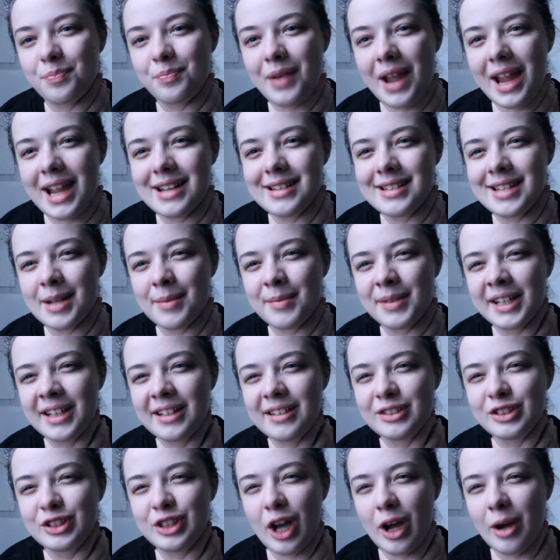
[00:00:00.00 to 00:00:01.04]

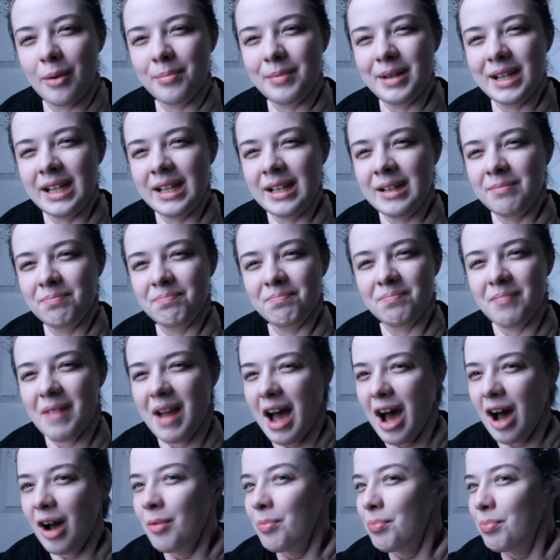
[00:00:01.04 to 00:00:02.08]
pandemic zombie
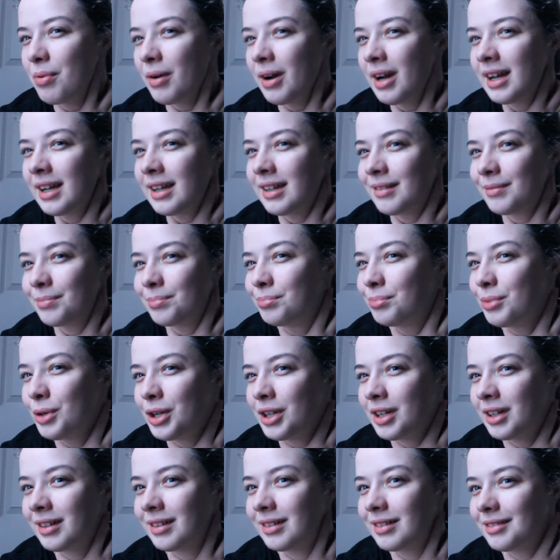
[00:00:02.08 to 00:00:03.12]
outbreak
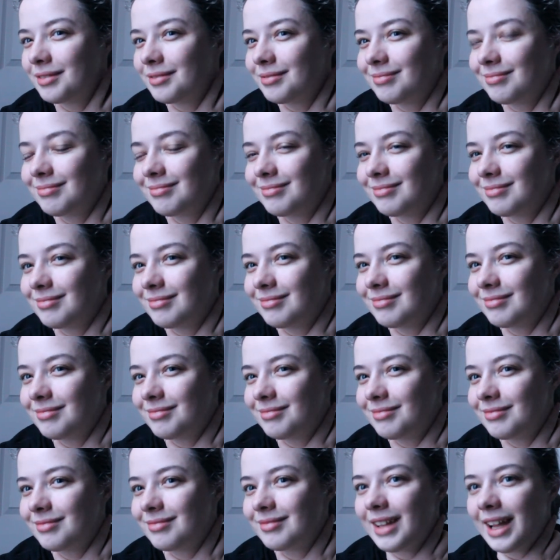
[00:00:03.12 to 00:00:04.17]
book,
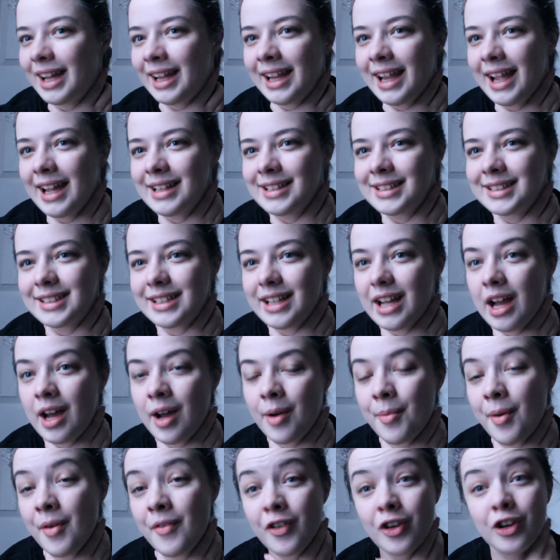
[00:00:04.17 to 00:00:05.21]
I guess.
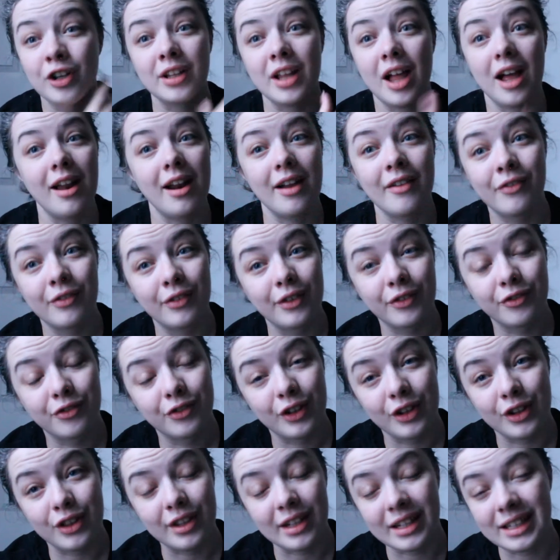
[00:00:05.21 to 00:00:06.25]
I've heard a lot of
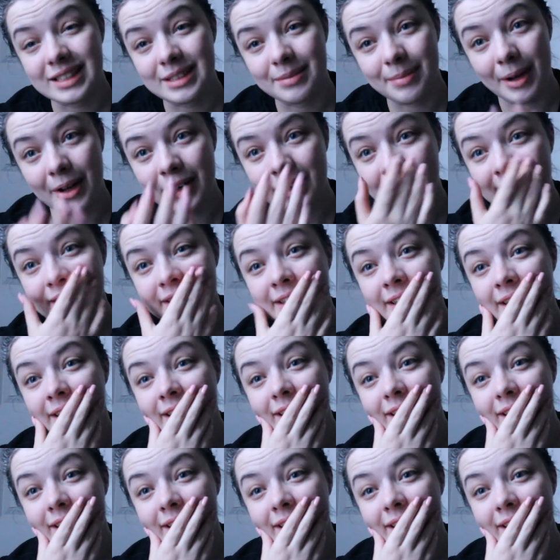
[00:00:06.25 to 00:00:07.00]
good things about it.